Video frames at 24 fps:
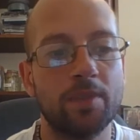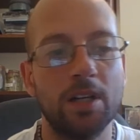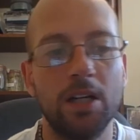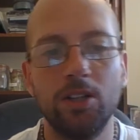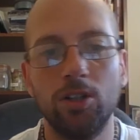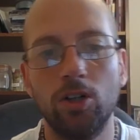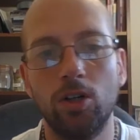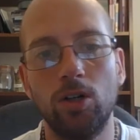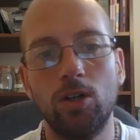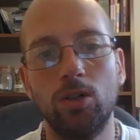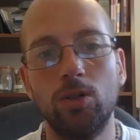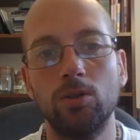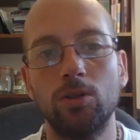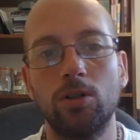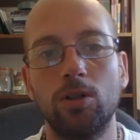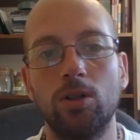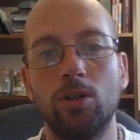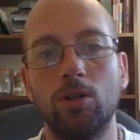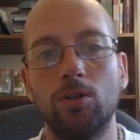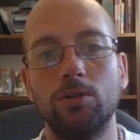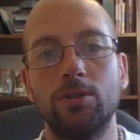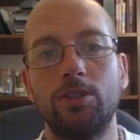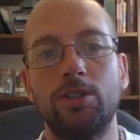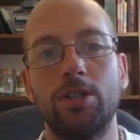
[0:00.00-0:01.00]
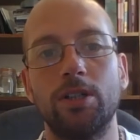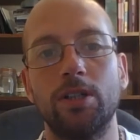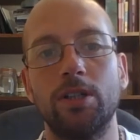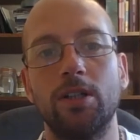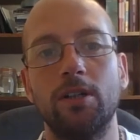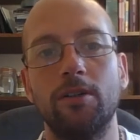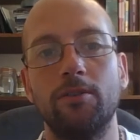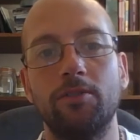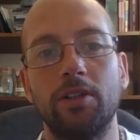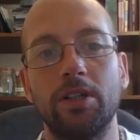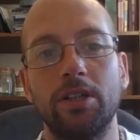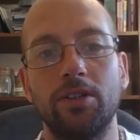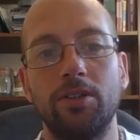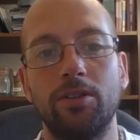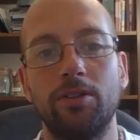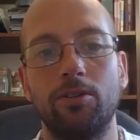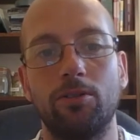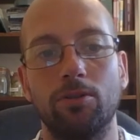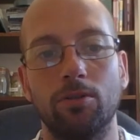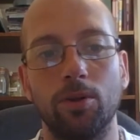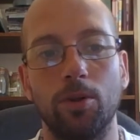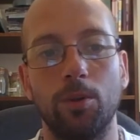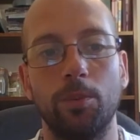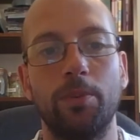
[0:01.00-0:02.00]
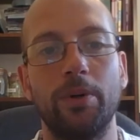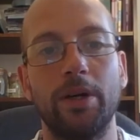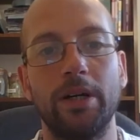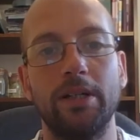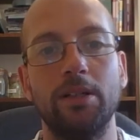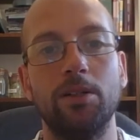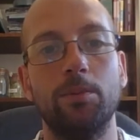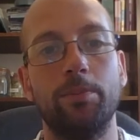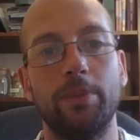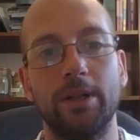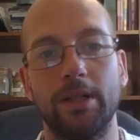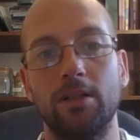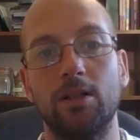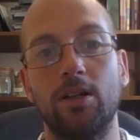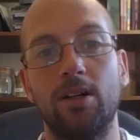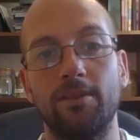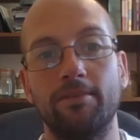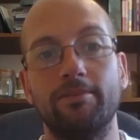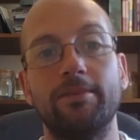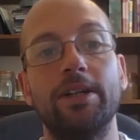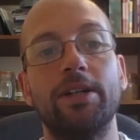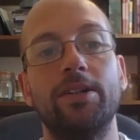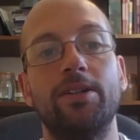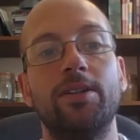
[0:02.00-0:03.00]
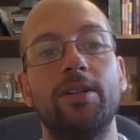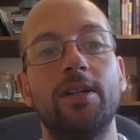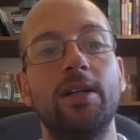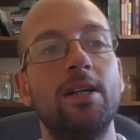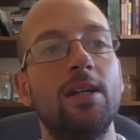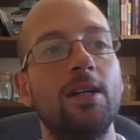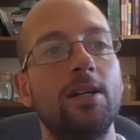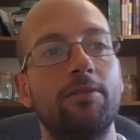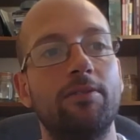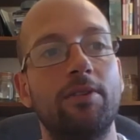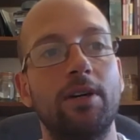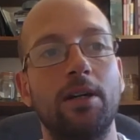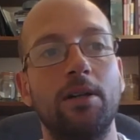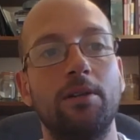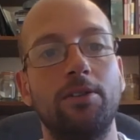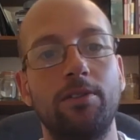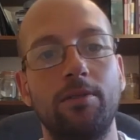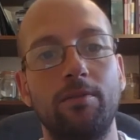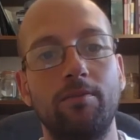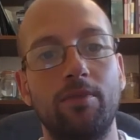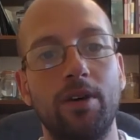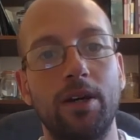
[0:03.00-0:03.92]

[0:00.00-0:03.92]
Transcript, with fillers: And the whole culture of this group is built on this. They